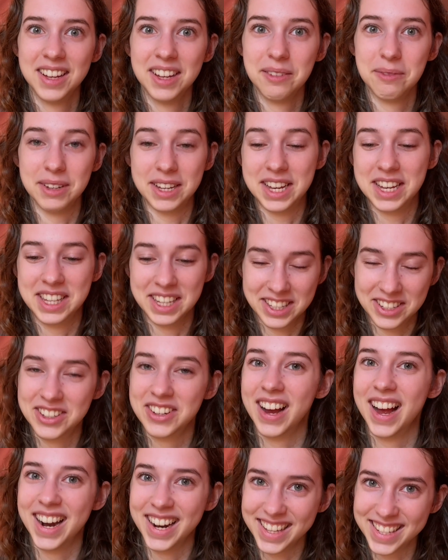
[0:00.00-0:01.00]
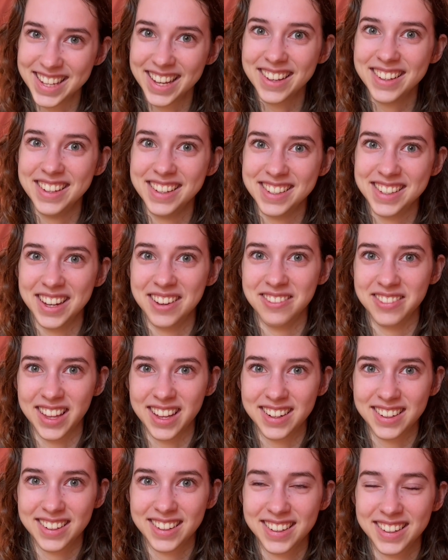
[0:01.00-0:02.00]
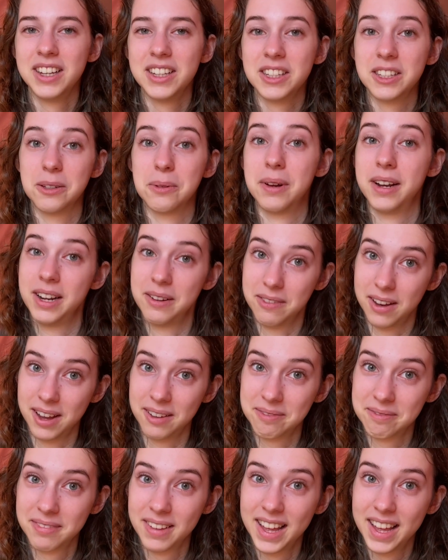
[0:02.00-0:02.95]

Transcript: because it's trying to tell you something. So anyway,